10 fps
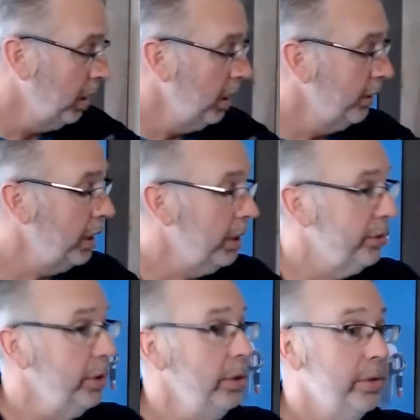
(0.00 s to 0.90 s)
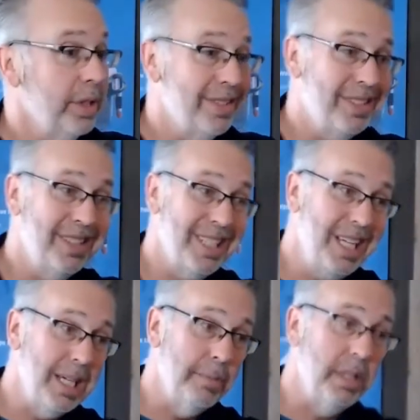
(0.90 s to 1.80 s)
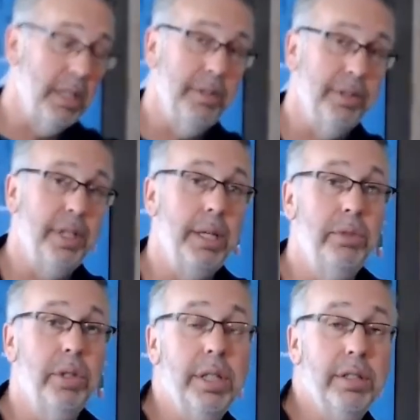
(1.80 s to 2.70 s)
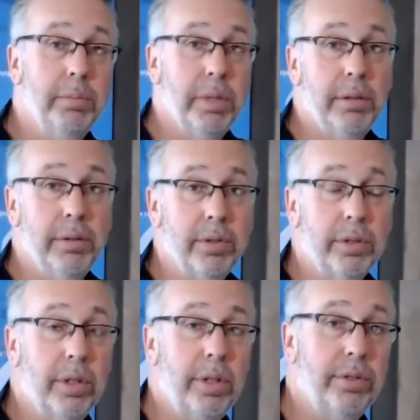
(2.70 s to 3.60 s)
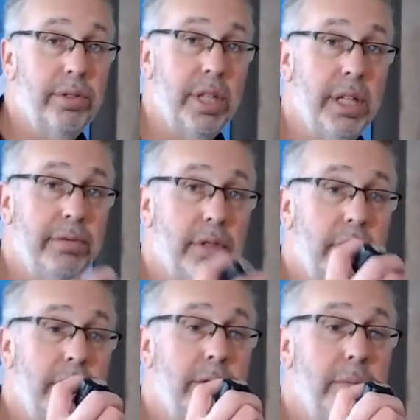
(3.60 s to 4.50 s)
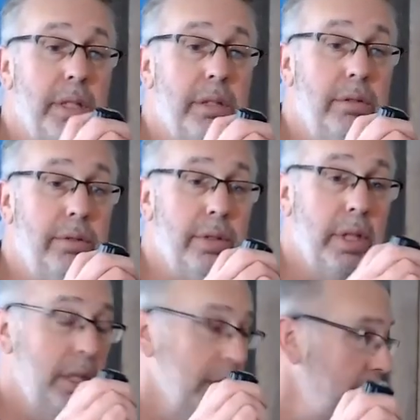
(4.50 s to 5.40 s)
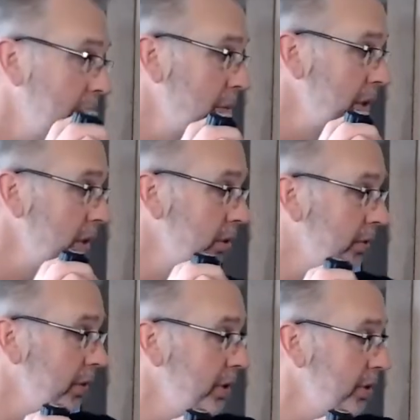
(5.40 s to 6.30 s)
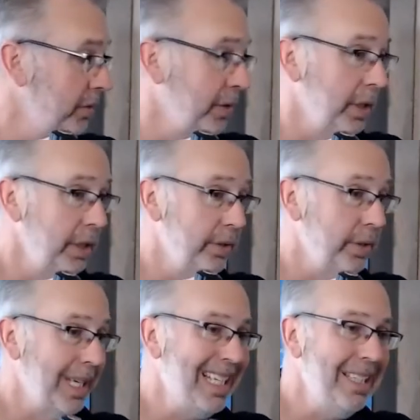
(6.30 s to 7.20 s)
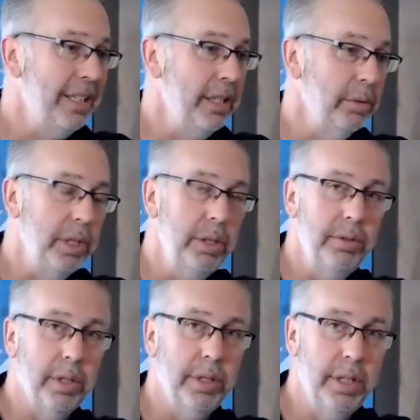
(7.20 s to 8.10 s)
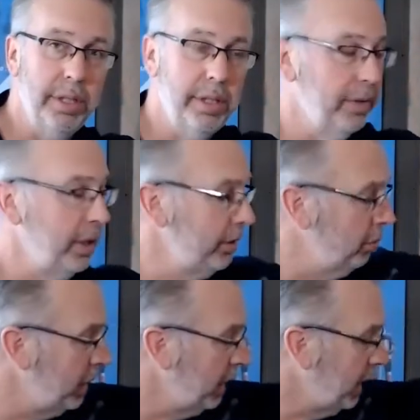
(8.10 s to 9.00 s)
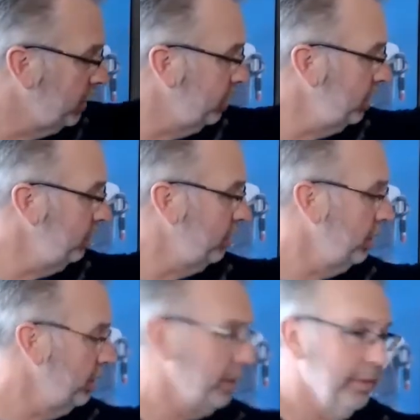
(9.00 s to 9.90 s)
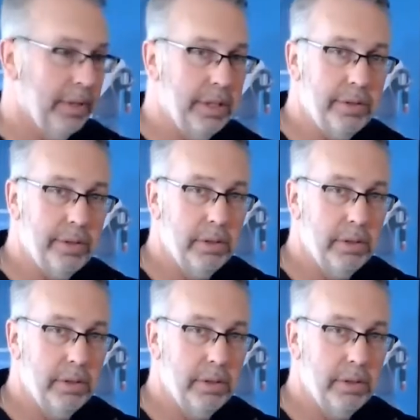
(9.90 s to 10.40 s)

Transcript: They also use some of the same transmitters. So there's a set of transmitters that we use for this device. Anything that we use on this device, we can actually use on this device.